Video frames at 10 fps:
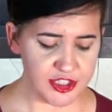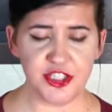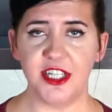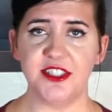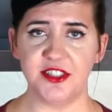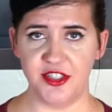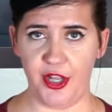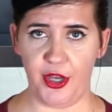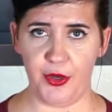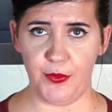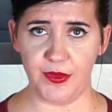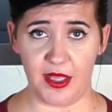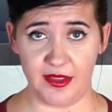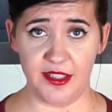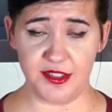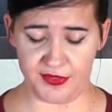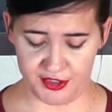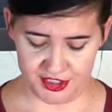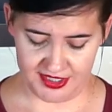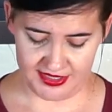Just know that this
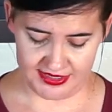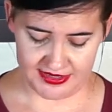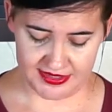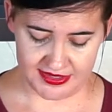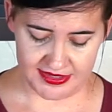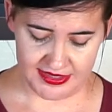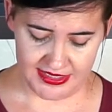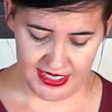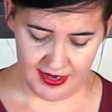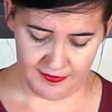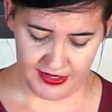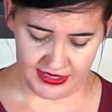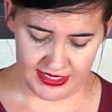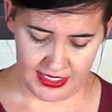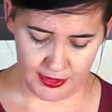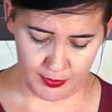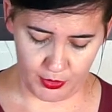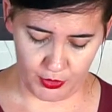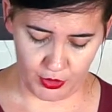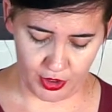version is definitely a
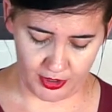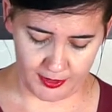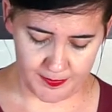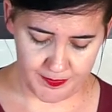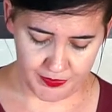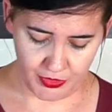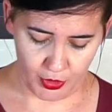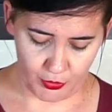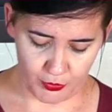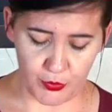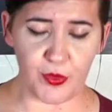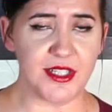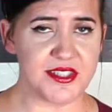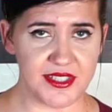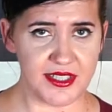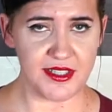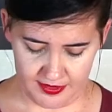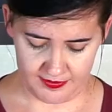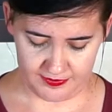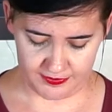more rustic
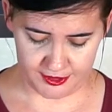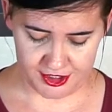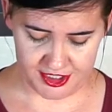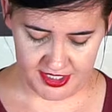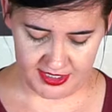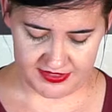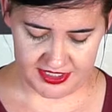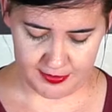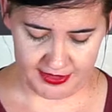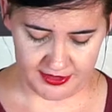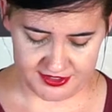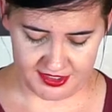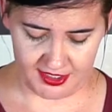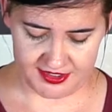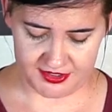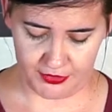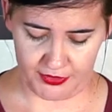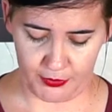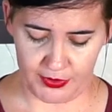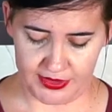version of a tomato sauce, so
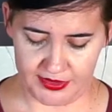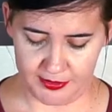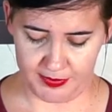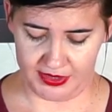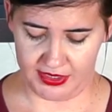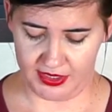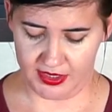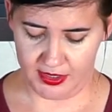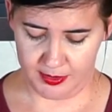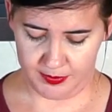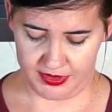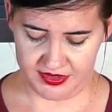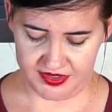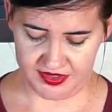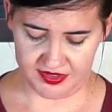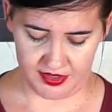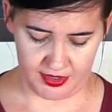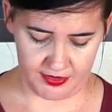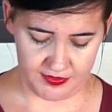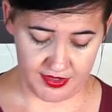there will be pieces
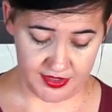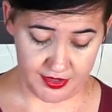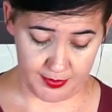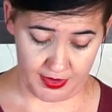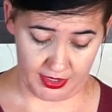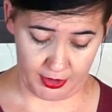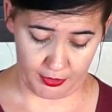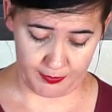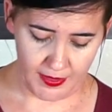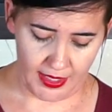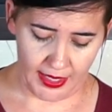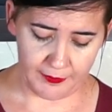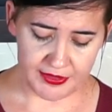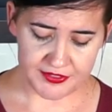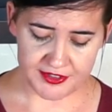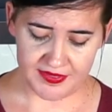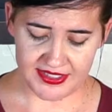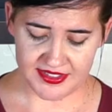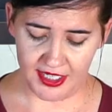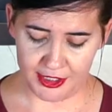of tomato. However, if
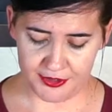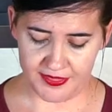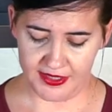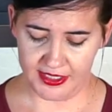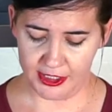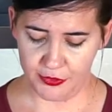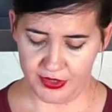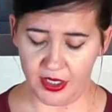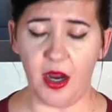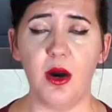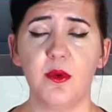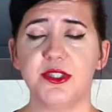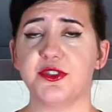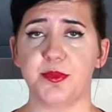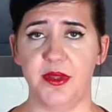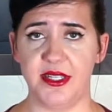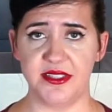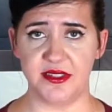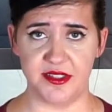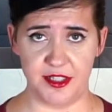that's not your thing, you can always
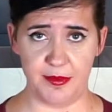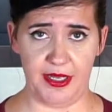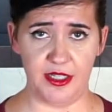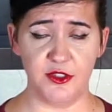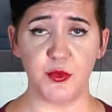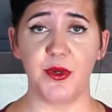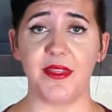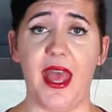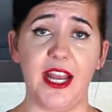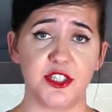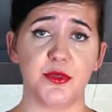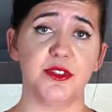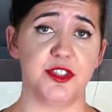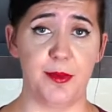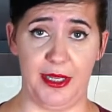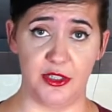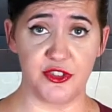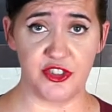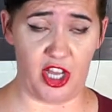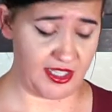replace the tomatoes with actual tomato
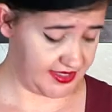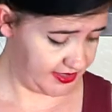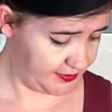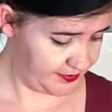sauce.